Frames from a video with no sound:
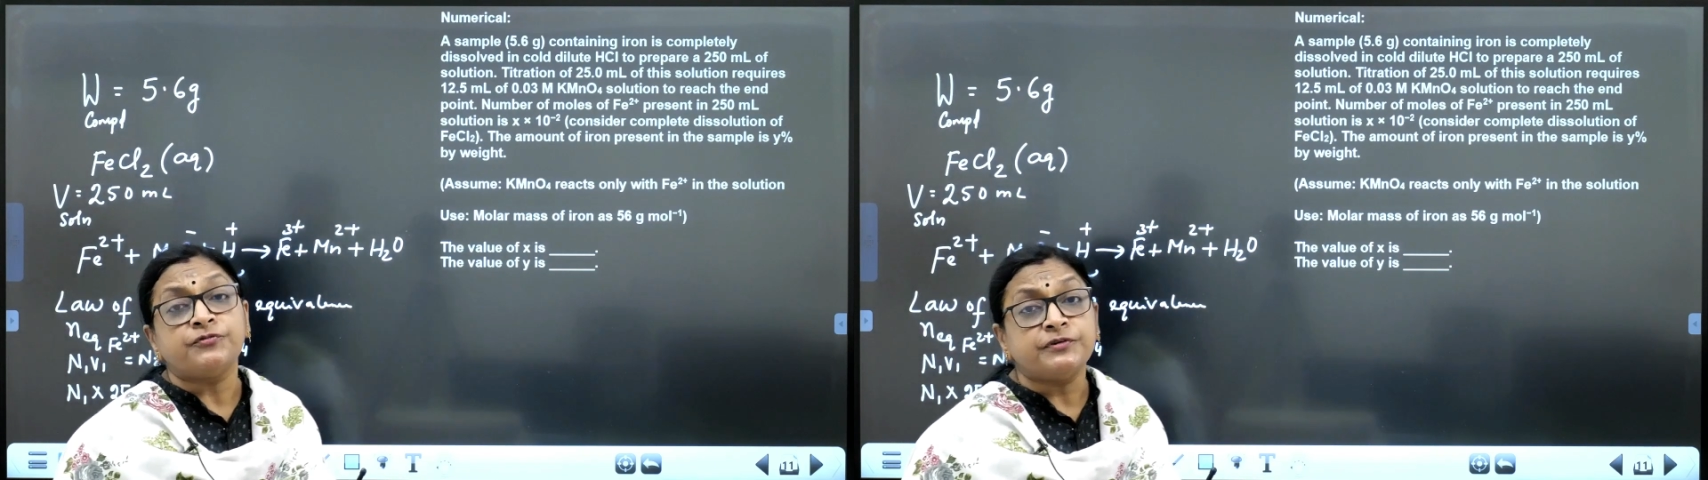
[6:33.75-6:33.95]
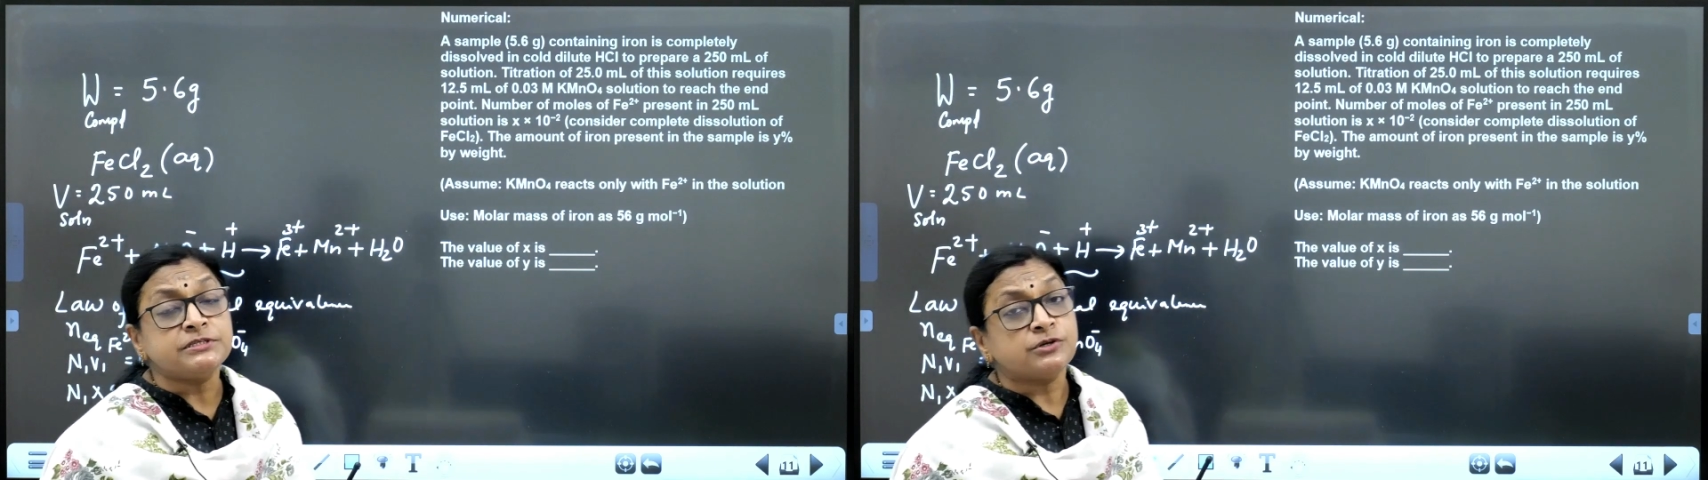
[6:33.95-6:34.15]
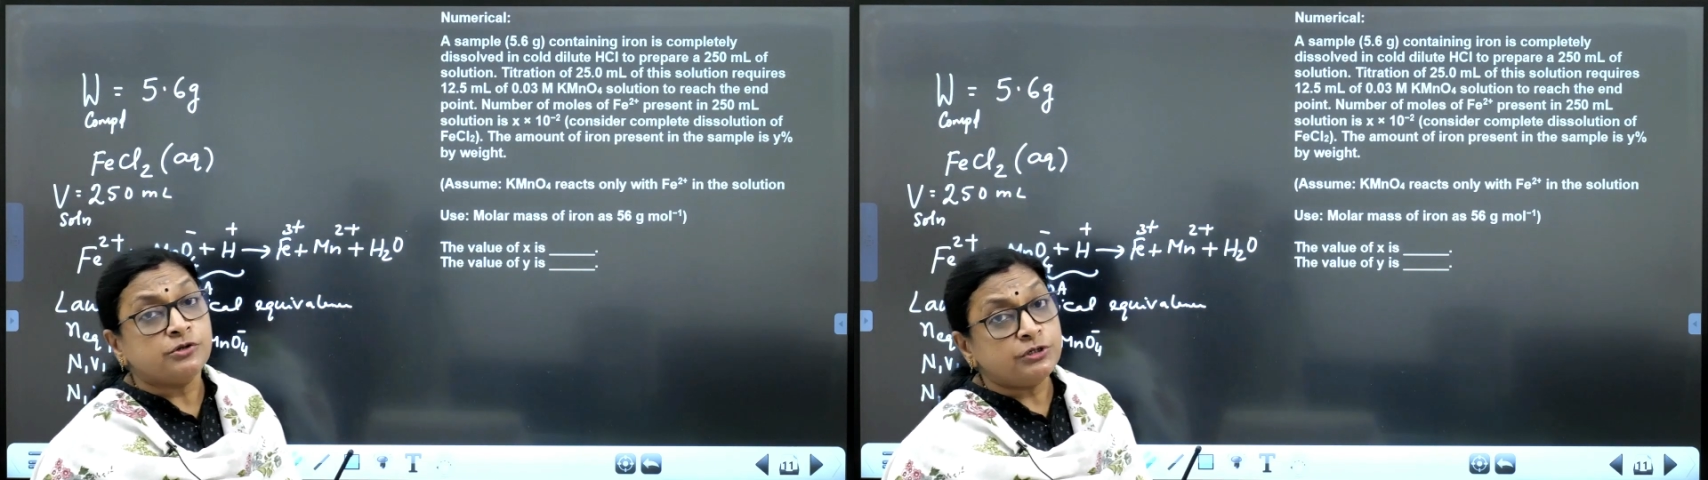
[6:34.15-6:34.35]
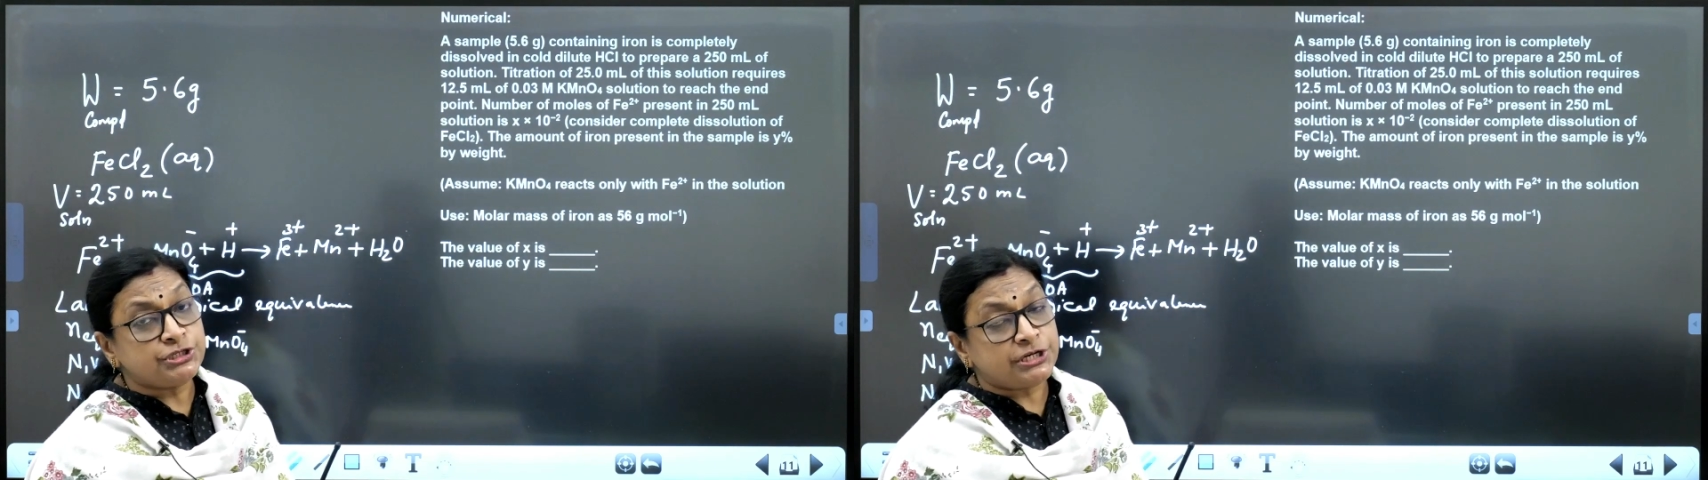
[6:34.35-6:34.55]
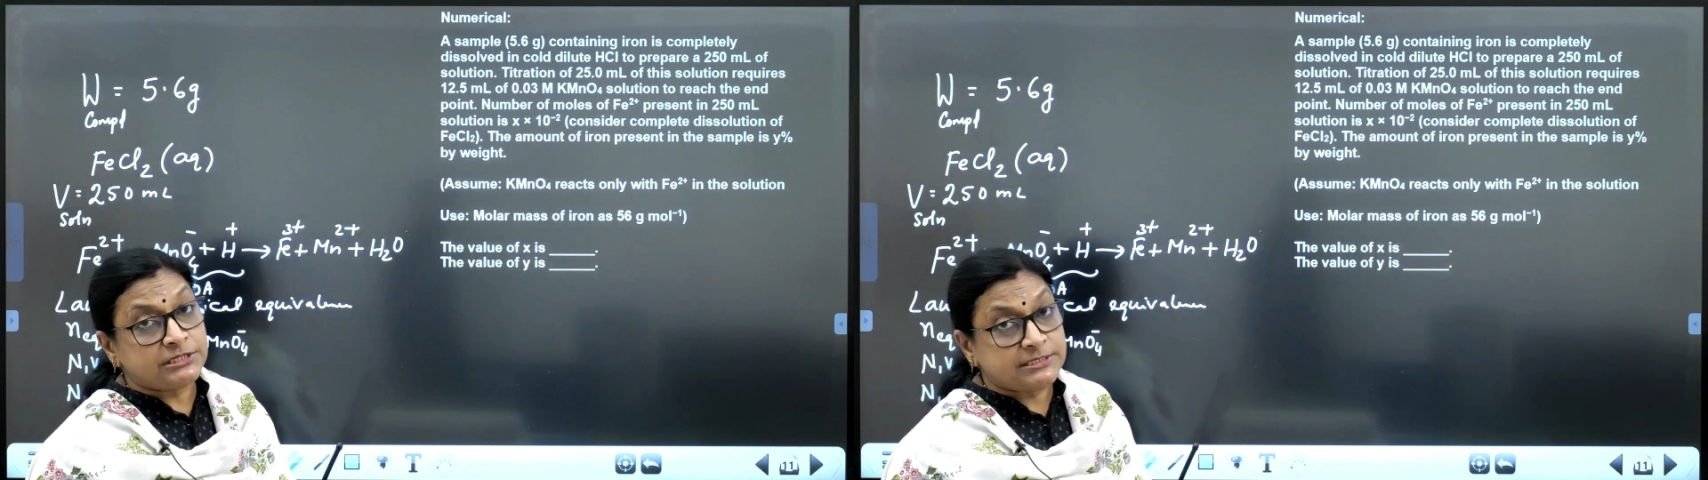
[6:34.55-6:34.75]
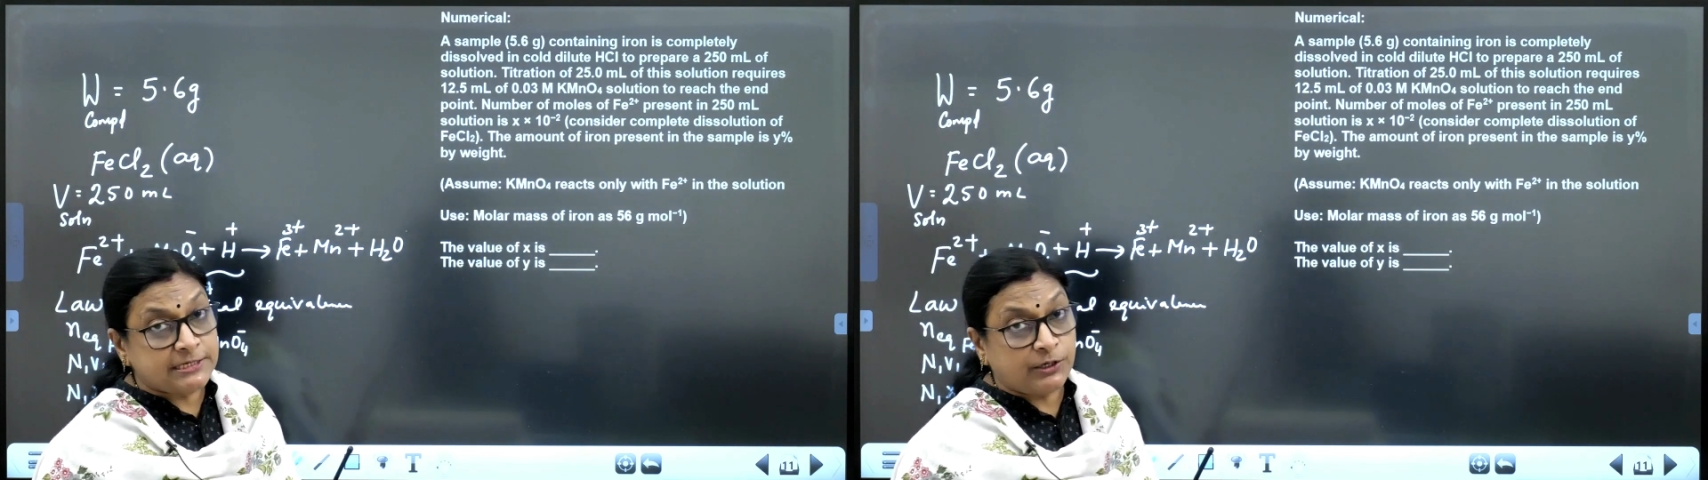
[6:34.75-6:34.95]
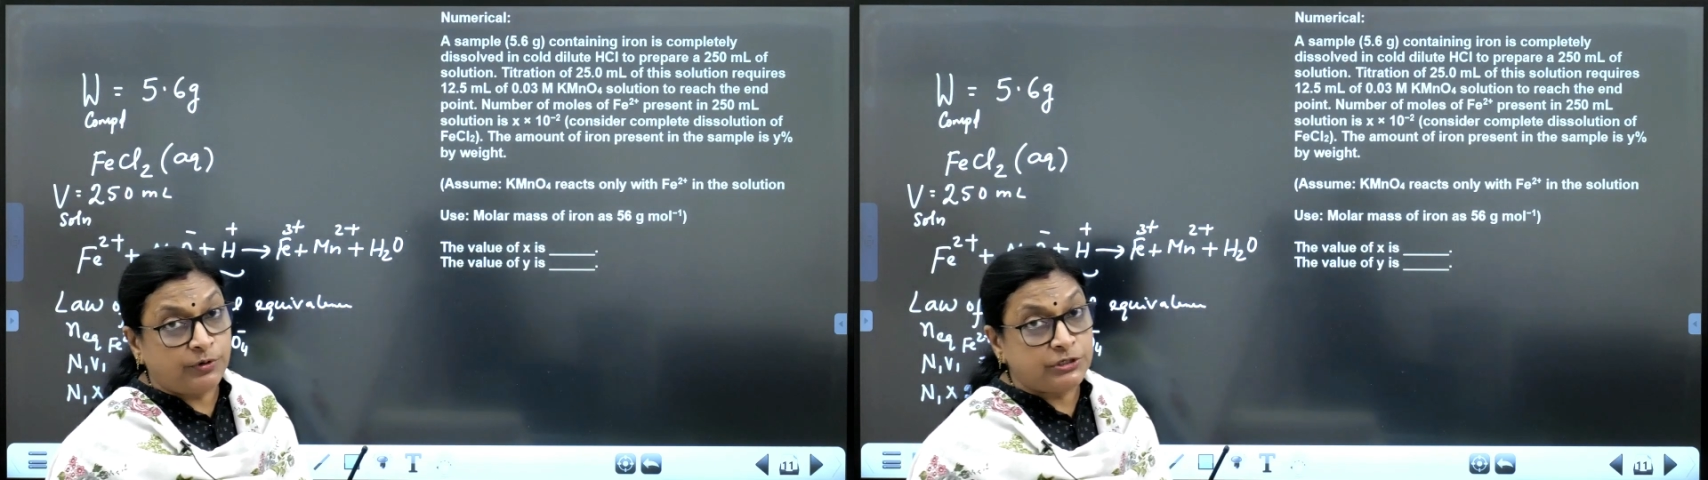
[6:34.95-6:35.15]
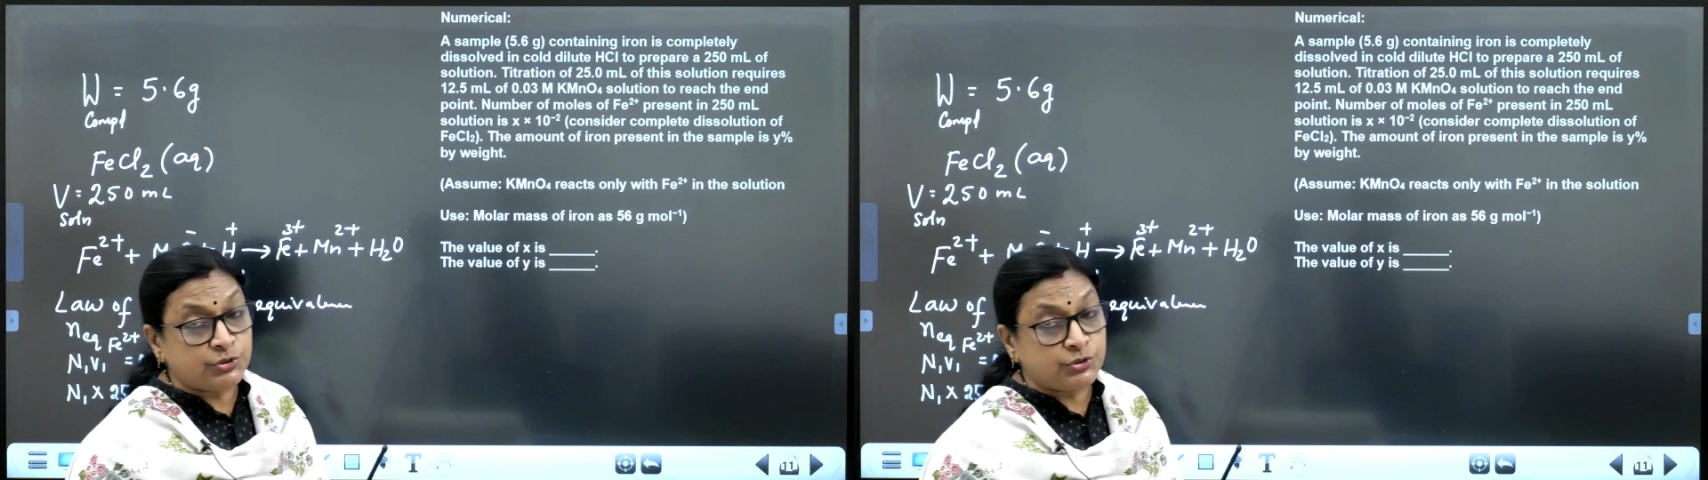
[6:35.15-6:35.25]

a solution is equal to